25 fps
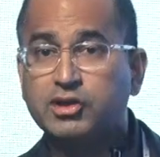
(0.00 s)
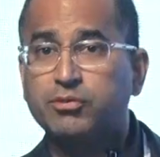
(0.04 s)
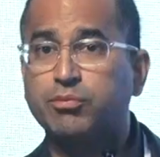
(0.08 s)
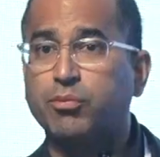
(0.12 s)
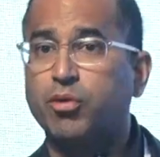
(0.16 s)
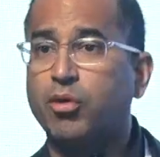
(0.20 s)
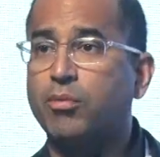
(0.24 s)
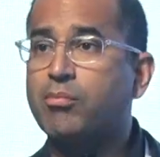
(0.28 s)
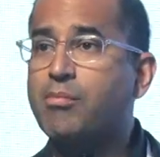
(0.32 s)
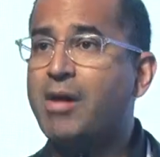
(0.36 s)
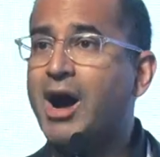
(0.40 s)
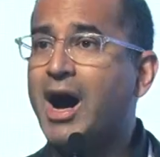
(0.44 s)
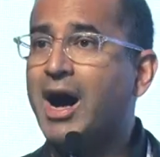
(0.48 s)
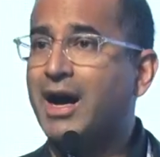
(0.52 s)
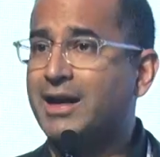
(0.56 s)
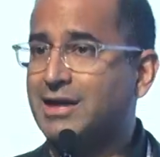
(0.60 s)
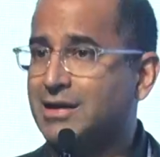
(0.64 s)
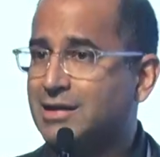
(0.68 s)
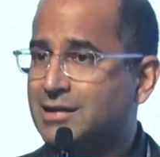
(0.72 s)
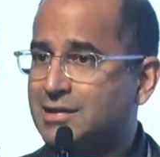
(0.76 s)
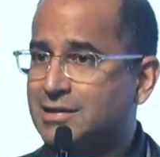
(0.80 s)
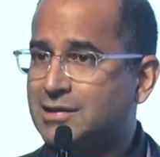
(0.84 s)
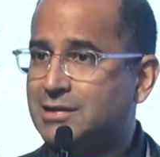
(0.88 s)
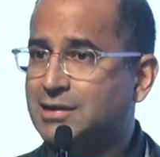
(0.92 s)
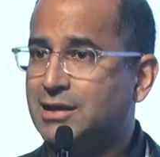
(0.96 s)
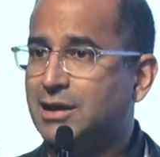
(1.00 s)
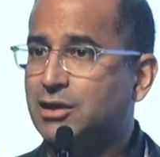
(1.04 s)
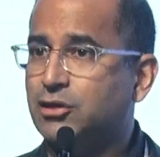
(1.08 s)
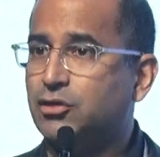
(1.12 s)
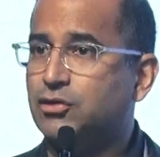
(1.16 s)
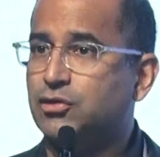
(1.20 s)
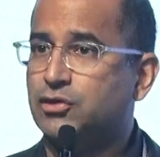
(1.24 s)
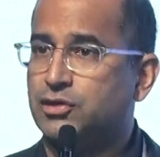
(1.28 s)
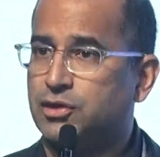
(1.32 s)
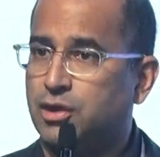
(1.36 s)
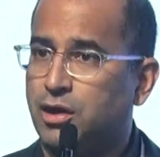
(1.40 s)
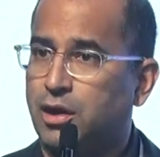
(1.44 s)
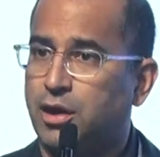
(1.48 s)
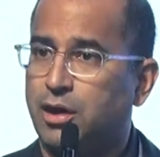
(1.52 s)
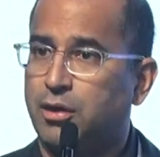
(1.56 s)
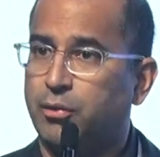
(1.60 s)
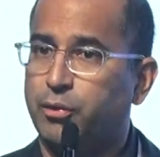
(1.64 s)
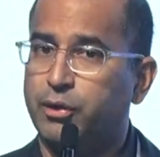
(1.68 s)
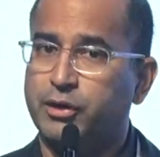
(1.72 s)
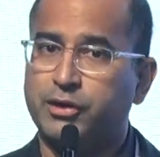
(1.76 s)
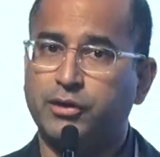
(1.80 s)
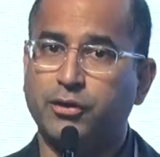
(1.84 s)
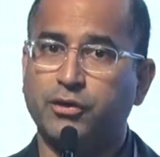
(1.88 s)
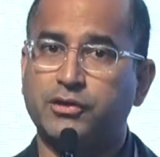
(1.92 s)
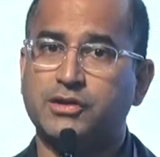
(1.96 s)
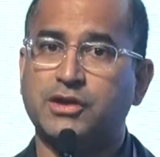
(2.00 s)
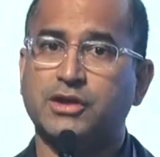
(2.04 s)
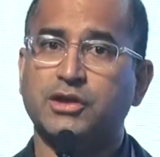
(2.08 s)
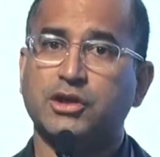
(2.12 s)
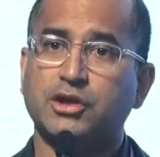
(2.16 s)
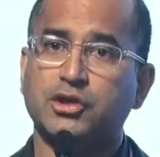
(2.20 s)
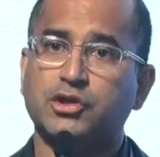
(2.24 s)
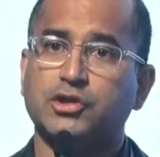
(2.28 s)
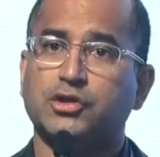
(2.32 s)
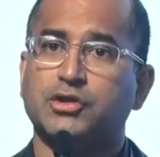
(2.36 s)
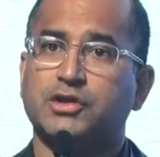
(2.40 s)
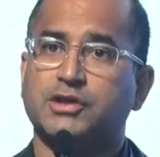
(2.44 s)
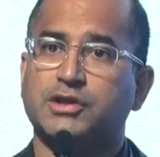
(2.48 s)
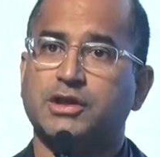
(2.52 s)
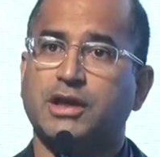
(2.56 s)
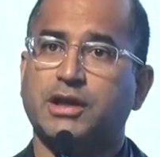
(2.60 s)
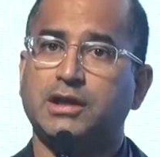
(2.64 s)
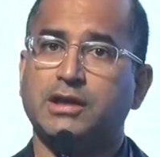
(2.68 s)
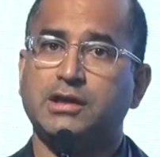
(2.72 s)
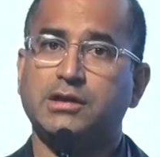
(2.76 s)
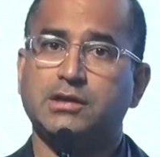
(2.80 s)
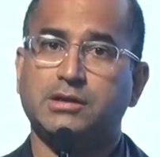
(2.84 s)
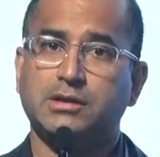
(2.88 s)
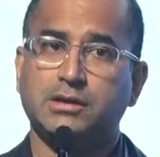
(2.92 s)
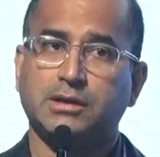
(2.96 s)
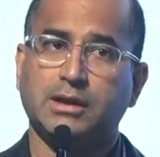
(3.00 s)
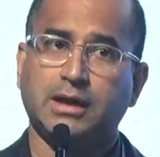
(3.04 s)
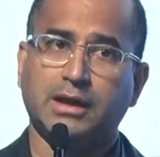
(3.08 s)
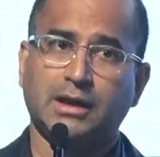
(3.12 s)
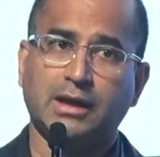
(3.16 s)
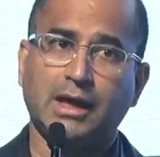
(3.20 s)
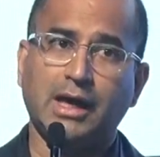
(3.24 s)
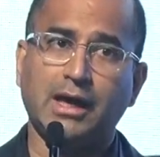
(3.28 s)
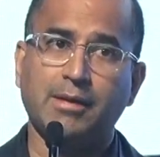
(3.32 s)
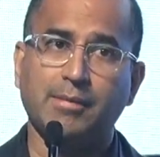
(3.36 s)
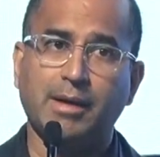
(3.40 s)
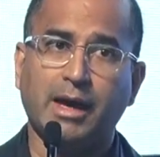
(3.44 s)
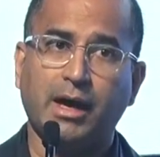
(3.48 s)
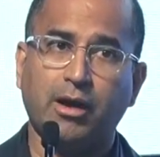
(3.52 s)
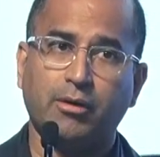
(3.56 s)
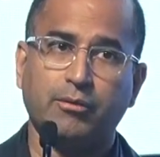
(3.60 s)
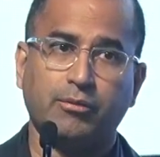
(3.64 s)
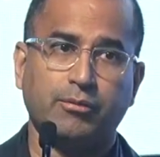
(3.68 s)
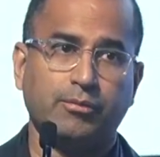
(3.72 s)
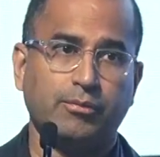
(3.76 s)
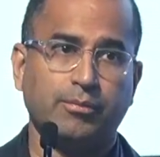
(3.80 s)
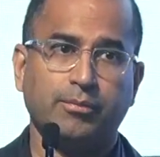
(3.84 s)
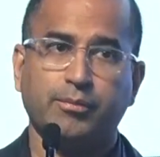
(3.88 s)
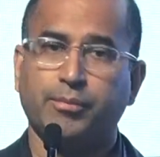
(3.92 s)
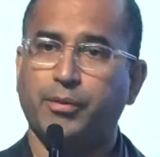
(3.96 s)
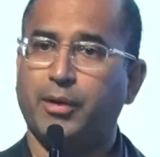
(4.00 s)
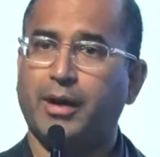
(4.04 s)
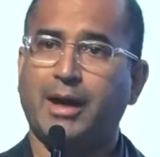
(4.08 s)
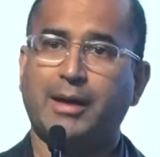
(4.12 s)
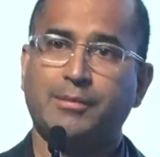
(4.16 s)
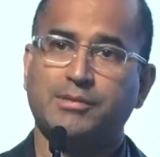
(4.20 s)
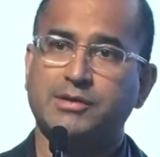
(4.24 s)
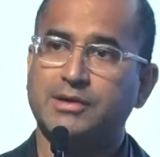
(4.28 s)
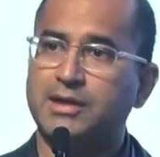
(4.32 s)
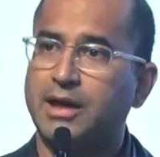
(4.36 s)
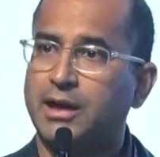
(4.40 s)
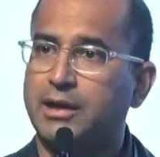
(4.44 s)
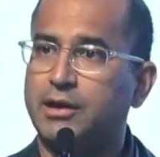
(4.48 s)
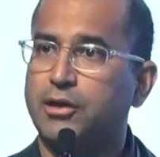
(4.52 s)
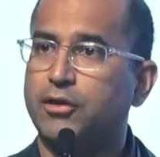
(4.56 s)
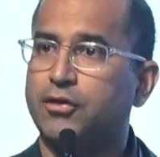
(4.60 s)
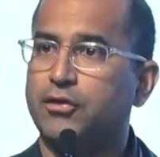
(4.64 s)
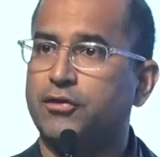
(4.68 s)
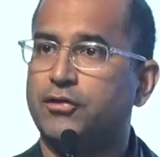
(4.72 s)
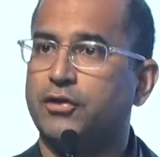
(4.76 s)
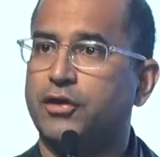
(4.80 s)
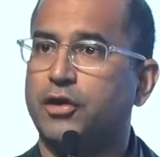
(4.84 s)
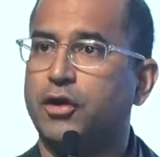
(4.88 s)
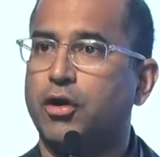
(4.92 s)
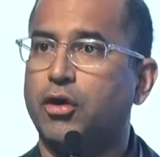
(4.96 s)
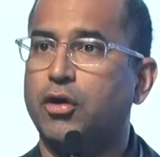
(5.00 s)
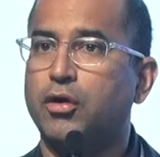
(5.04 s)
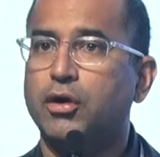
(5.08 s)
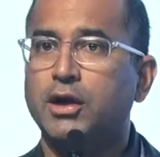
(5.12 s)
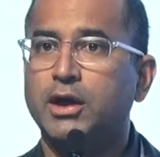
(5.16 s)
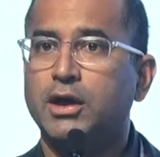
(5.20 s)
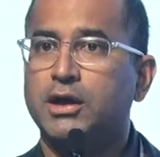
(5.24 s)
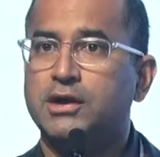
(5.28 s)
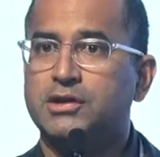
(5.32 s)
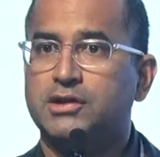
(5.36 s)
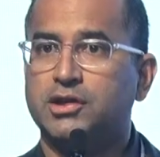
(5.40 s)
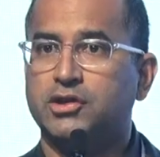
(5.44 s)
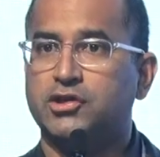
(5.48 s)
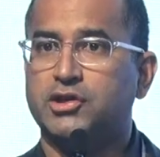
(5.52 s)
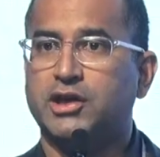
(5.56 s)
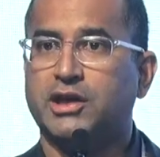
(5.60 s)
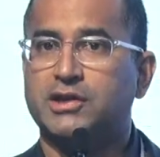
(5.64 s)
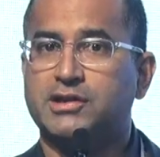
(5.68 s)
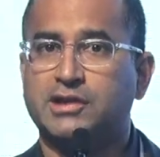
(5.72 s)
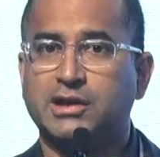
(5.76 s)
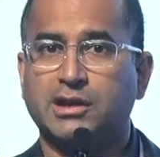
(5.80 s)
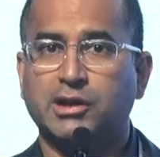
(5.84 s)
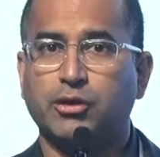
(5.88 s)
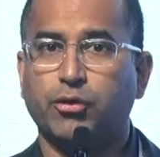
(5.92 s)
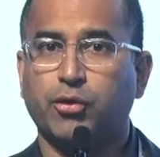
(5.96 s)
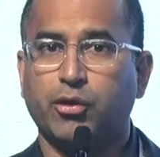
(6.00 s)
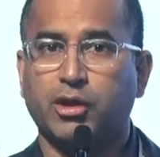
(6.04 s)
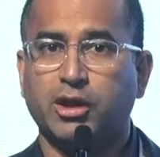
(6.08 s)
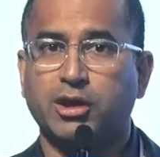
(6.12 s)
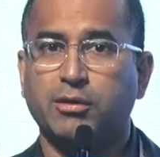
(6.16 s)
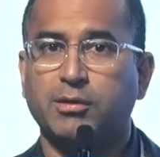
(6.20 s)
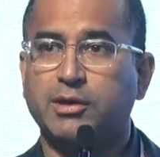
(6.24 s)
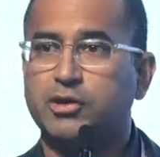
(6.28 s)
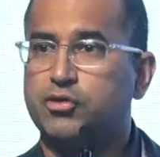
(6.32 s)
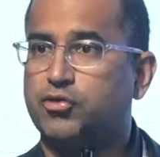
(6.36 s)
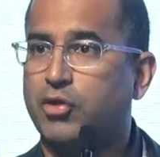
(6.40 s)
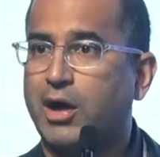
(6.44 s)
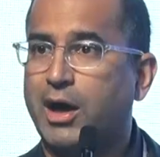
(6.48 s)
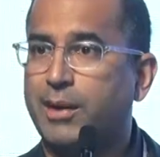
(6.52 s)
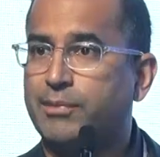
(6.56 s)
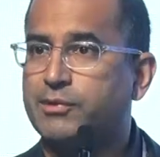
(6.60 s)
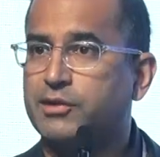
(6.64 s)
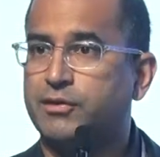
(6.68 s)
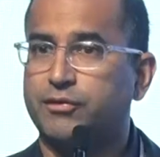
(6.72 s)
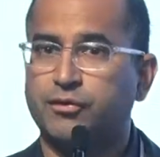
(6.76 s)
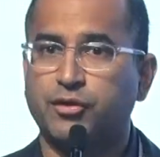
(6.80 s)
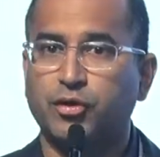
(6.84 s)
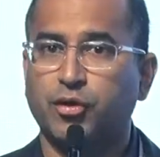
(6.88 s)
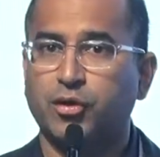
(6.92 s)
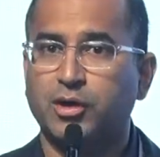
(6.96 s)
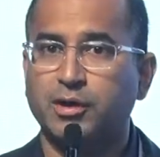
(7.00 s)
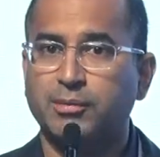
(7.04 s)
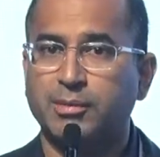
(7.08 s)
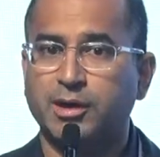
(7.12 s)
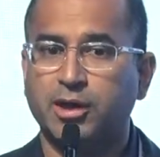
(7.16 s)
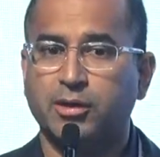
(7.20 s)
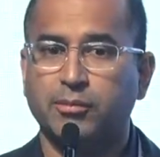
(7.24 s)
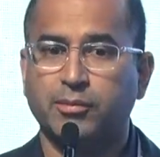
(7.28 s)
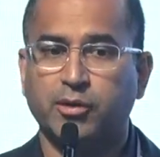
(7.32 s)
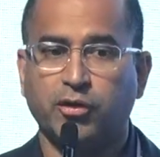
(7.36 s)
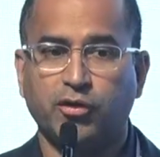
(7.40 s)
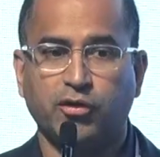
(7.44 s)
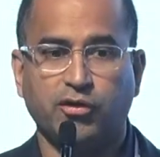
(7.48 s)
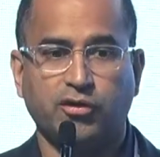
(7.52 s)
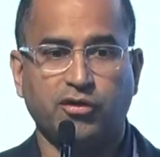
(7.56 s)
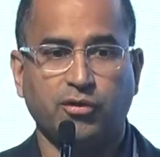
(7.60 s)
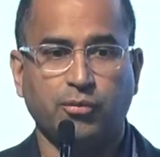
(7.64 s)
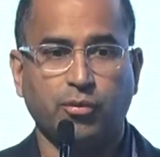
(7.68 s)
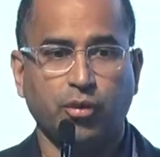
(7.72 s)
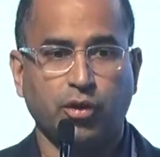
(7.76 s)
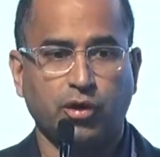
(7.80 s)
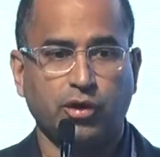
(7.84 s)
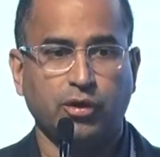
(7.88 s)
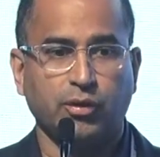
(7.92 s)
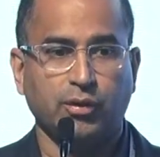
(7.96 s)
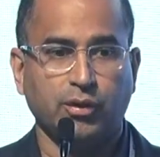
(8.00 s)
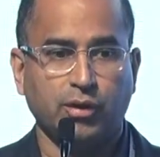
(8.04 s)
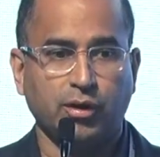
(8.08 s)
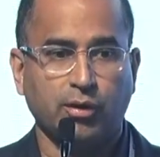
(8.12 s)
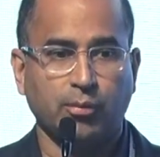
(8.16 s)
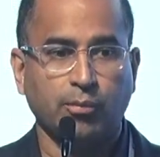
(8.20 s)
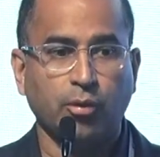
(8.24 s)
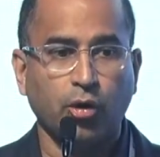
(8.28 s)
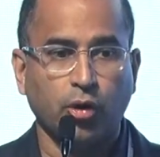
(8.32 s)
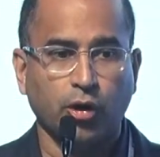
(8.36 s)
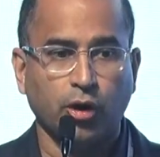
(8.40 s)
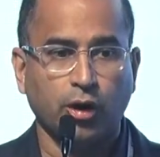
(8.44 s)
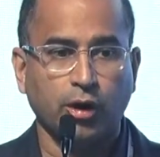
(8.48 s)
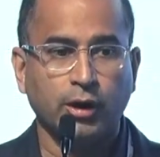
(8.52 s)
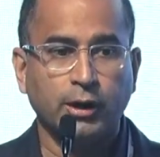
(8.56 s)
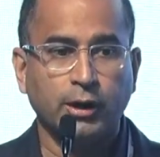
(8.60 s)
more modest than you saw with those initial studies that came out perhaps 10 years ago, suggesting there were going to be drops of 30 millimeters of mercury or more.